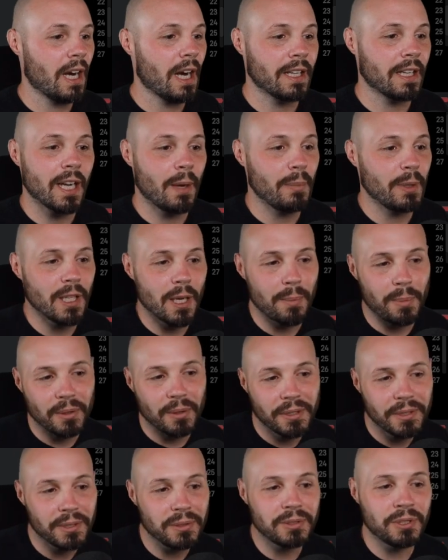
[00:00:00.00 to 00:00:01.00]
coming up a
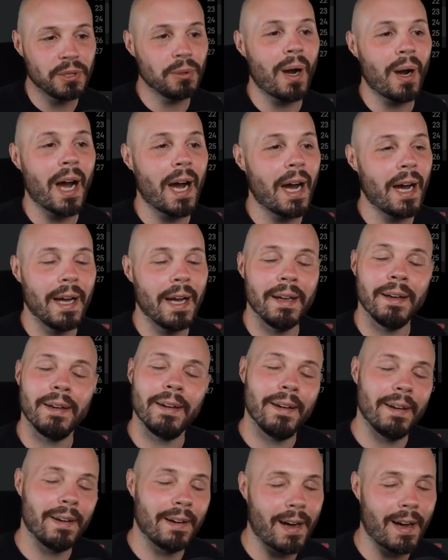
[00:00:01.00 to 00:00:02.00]
little too high,
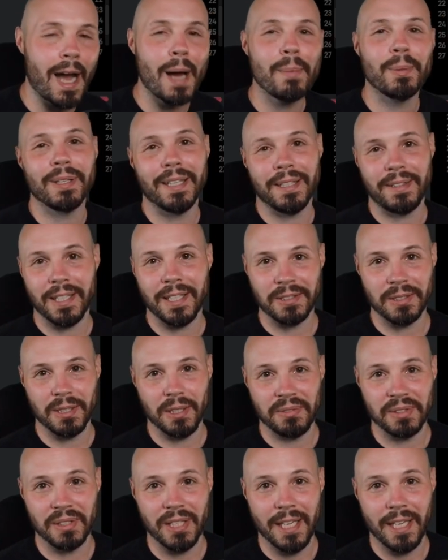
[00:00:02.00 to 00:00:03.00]
I'm gonna let that
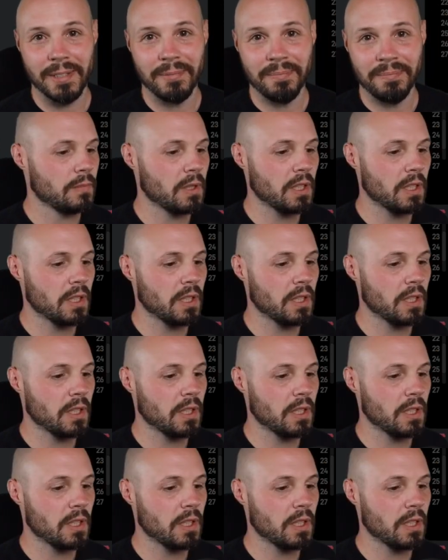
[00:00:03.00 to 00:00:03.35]
stuff slide.